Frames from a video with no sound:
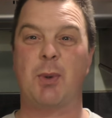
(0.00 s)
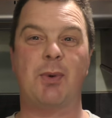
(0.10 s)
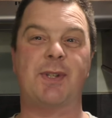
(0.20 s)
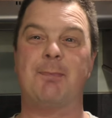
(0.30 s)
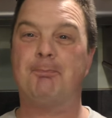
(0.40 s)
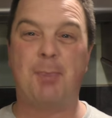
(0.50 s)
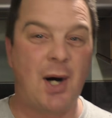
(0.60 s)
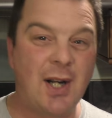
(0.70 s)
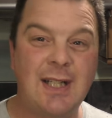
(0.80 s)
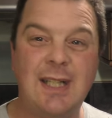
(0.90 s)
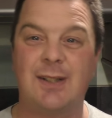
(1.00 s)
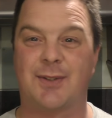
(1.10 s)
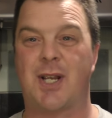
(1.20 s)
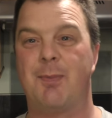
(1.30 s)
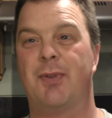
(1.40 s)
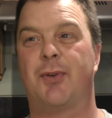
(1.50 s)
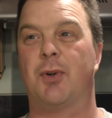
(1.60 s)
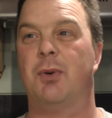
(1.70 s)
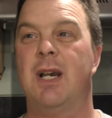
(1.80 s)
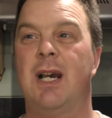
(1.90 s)
I want some pine needles coming
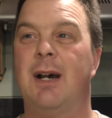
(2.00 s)
through.